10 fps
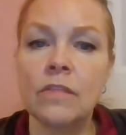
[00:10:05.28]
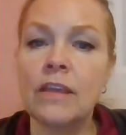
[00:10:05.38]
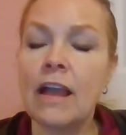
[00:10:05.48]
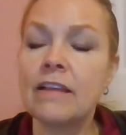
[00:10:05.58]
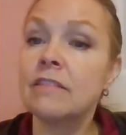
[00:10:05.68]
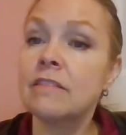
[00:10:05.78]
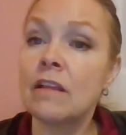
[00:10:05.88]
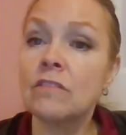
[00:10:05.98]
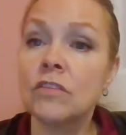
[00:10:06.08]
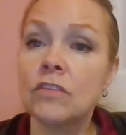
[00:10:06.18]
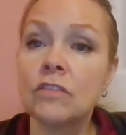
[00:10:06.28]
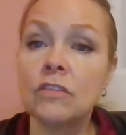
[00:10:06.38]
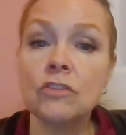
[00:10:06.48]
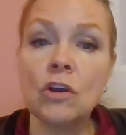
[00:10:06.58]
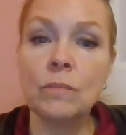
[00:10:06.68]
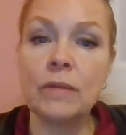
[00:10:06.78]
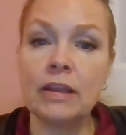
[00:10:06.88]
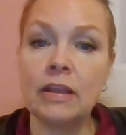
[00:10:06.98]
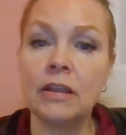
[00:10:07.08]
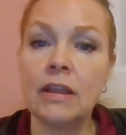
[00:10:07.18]
the existentialist sees no
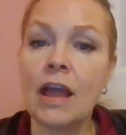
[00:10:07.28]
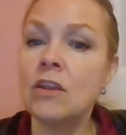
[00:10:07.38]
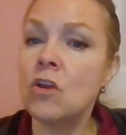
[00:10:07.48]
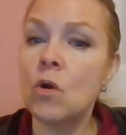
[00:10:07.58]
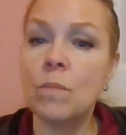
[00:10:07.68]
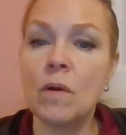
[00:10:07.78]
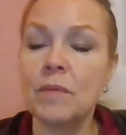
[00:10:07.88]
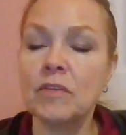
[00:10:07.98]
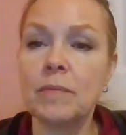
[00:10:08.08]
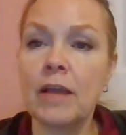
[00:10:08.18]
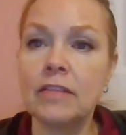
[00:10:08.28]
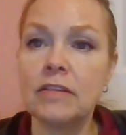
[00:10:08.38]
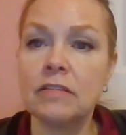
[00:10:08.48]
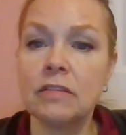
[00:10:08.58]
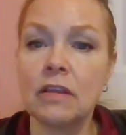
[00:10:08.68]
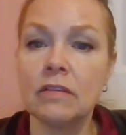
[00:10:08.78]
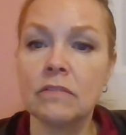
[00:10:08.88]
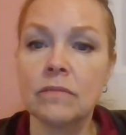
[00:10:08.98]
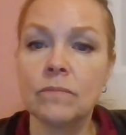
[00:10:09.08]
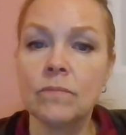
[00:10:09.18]
meaning and no purpose behind these
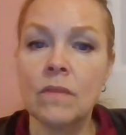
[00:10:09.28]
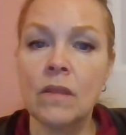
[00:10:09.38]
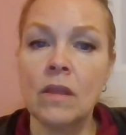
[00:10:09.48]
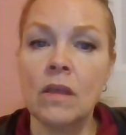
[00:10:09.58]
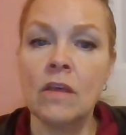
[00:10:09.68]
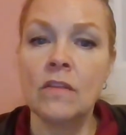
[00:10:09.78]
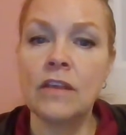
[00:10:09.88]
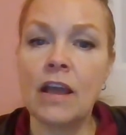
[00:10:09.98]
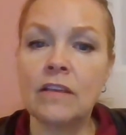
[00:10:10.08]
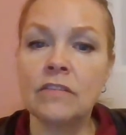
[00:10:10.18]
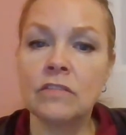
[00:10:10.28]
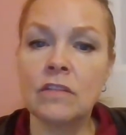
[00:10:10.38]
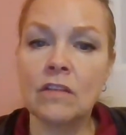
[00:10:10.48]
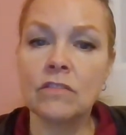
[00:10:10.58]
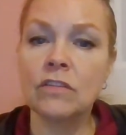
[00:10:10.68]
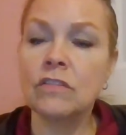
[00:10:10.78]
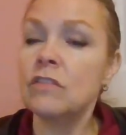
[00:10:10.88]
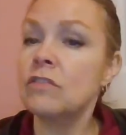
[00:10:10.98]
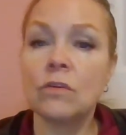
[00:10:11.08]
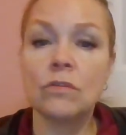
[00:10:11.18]
things. The existentialist
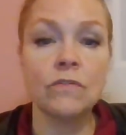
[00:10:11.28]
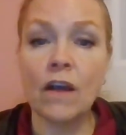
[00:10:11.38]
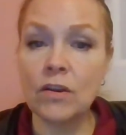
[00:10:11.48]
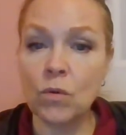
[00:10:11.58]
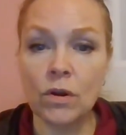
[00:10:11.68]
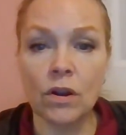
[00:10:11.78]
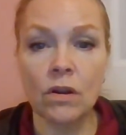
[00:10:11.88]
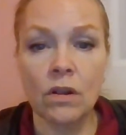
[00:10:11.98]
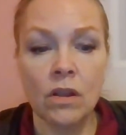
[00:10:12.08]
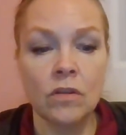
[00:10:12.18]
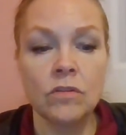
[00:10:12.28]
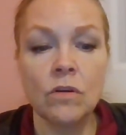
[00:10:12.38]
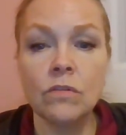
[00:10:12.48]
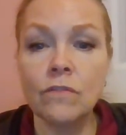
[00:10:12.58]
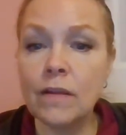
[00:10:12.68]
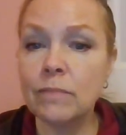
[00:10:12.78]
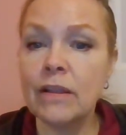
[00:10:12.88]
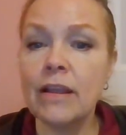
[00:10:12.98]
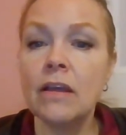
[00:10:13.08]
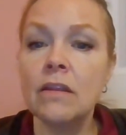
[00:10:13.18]
sees no divine order, no divine
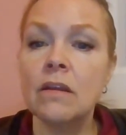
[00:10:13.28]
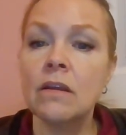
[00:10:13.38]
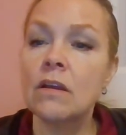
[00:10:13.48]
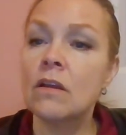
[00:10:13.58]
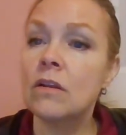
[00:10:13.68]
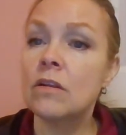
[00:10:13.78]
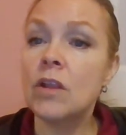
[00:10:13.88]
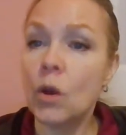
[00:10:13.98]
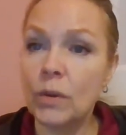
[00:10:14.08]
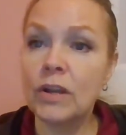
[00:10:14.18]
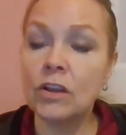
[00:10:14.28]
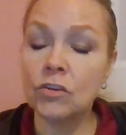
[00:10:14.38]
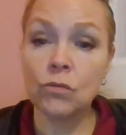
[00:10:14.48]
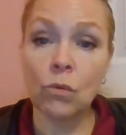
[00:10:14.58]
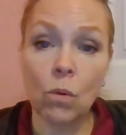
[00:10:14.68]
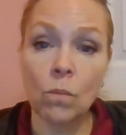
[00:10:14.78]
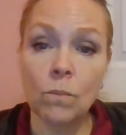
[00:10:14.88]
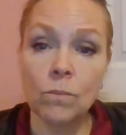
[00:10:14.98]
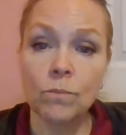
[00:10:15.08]
plan, no one in control.